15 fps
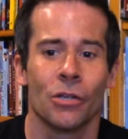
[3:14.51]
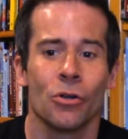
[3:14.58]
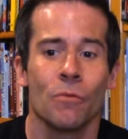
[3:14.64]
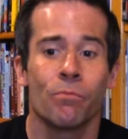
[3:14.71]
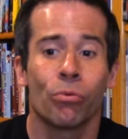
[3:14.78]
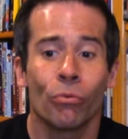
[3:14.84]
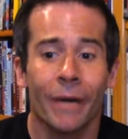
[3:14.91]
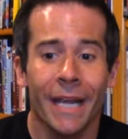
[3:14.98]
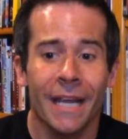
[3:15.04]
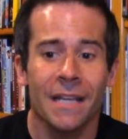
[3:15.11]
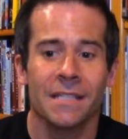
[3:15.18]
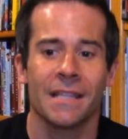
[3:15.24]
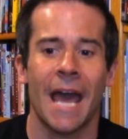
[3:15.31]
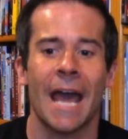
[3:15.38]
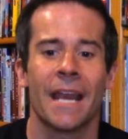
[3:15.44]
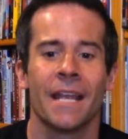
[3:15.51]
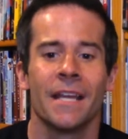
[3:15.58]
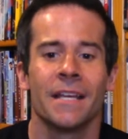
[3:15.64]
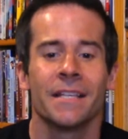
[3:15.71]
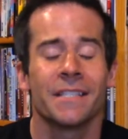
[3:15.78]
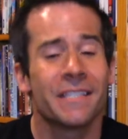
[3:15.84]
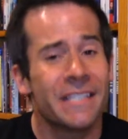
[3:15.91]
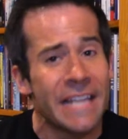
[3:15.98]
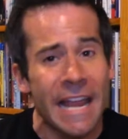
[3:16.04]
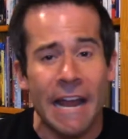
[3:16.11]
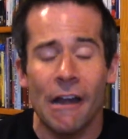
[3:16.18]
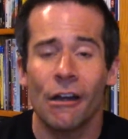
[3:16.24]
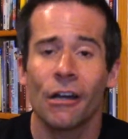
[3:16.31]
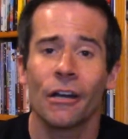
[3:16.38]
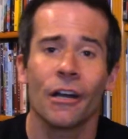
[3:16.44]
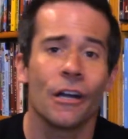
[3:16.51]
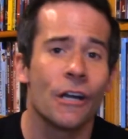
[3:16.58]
who brings that scared,